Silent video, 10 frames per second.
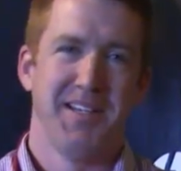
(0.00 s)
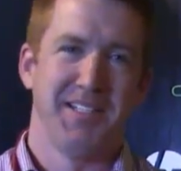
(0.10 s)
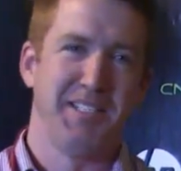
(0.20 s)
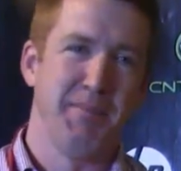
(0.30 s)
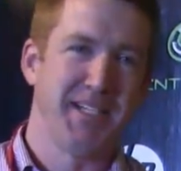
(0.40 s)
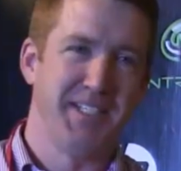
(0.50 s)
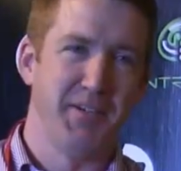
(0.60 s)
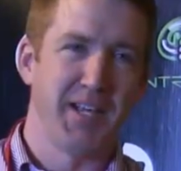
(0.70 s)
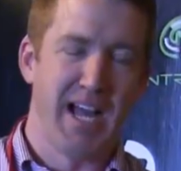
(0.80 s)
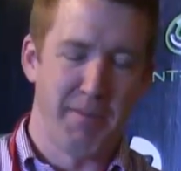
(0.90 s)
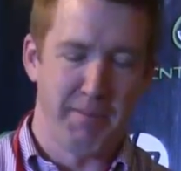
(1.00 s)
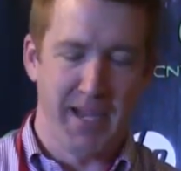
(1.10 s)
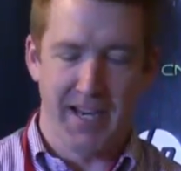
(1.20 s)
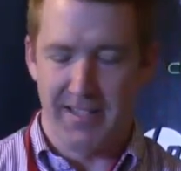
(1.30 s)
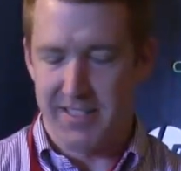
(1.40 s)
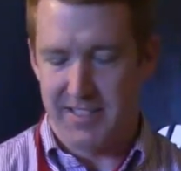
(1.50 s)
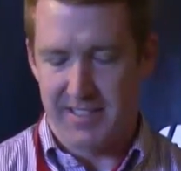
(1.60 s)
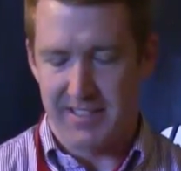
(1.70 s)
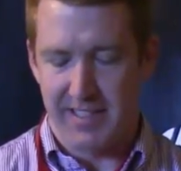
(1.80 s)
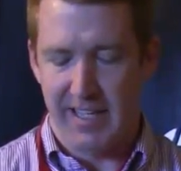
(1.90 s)
And she makes, you know, a comment about it, and she
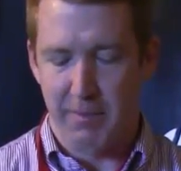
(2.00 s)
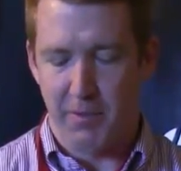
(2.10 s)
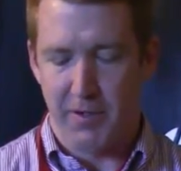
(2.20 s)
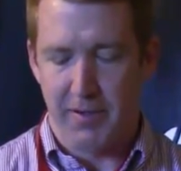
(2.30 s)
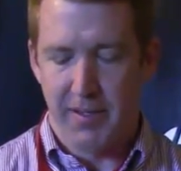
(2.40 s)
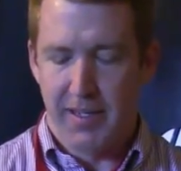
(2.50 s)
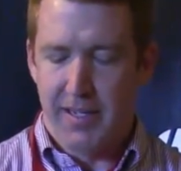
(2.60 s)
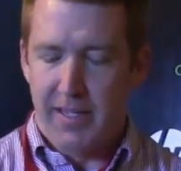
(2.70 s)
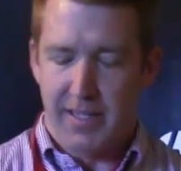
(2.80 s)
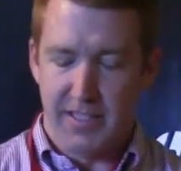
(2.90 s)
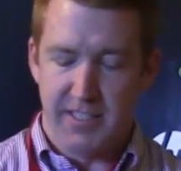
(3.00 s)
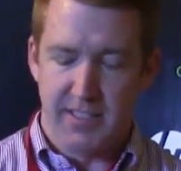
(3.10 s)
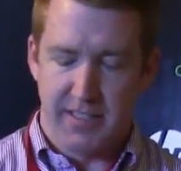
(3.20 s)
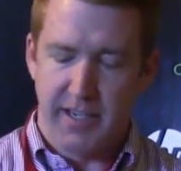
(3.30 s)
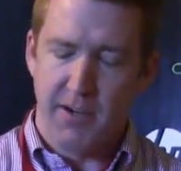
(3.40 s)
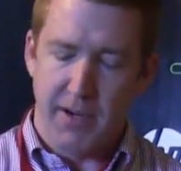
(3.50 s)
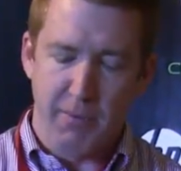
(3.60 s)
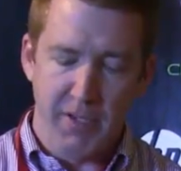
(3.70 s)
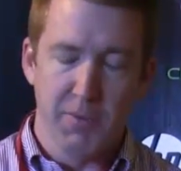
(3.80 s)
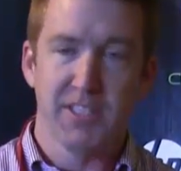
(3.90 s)
sees the keyboard, and then she says, you know, I
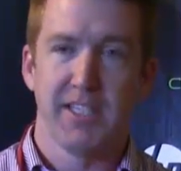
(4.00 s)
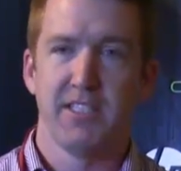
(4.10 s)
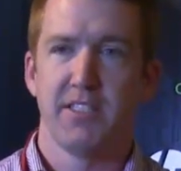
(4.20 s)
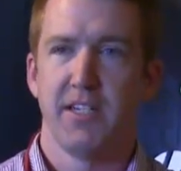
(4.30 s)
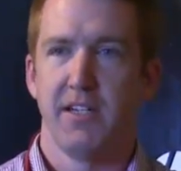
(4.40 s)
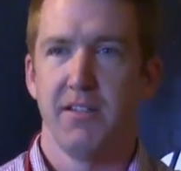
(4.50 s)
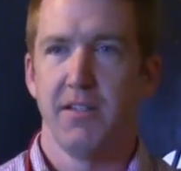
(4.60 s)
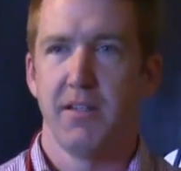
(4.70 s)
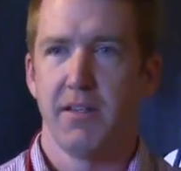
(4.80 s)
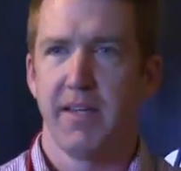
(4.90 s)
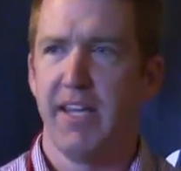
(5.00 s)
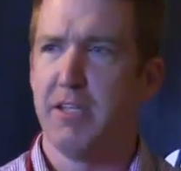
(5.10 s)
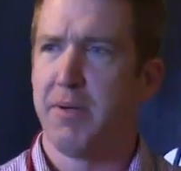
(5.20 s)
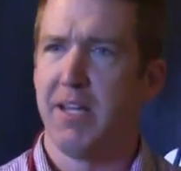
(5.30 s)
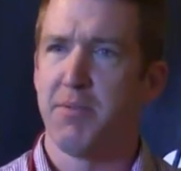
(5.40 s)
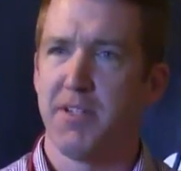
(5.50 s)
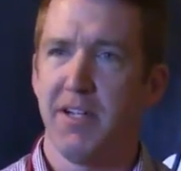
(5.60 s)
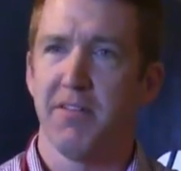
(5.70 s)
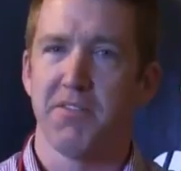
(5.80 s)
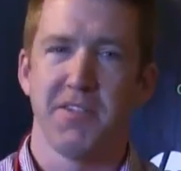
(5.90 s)
really wish they'd sell the keys by
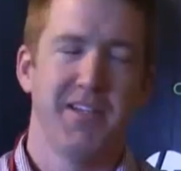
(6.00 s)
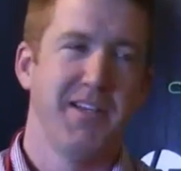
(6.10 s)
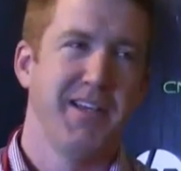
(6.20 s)
themselves.